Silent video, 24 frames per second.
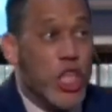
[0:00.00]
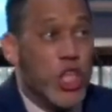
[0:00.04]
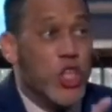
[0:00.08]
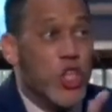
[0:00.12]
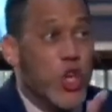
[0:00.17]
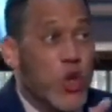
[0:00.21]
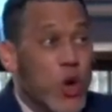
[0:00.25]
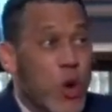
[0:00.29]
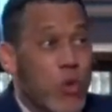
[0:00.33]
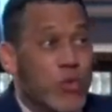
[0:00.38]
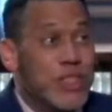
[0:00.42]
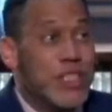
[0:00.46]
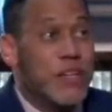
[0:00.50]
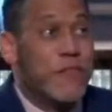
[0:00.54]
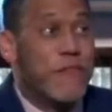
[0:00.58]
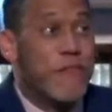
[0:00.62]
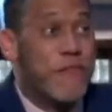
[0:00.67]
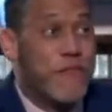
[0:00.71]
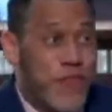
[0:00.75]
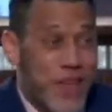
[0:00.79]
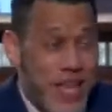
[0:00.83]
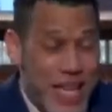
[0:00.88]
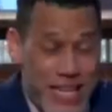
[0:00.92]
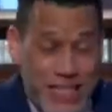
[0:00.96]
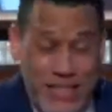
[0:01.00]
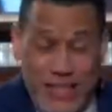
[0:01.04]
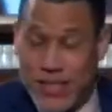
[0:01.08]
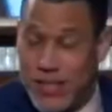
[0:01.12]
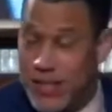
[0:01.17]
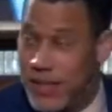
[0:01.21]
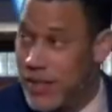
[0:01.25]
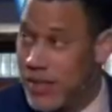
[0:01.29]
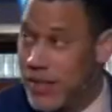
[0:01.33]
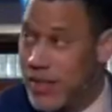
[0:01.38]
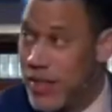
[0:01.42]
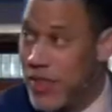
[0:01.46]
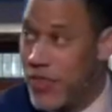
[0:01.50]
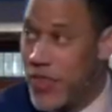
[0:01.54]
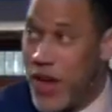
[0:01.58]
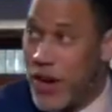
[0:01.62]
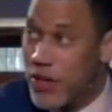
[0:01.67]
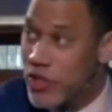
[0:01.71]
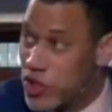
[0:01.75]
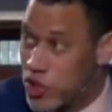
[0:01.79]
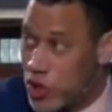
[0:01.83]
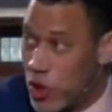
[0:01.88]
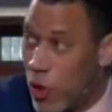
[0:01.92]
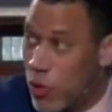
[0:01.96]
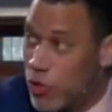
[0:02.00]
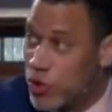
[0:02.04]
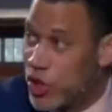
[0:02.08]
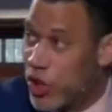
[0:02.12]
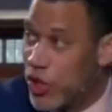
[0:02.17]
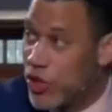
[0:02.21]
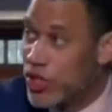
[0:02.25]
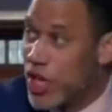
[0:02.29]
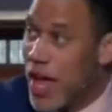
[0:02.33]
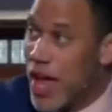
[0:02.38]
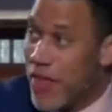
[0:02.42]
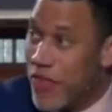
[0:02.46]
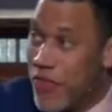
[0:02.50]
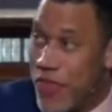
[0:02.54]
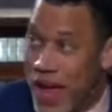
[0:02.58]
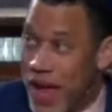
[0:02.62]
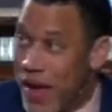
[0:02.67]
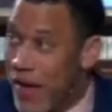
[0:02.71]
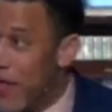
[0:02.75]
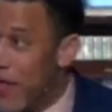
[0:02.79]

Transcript: You don't defeat their soldiers. They,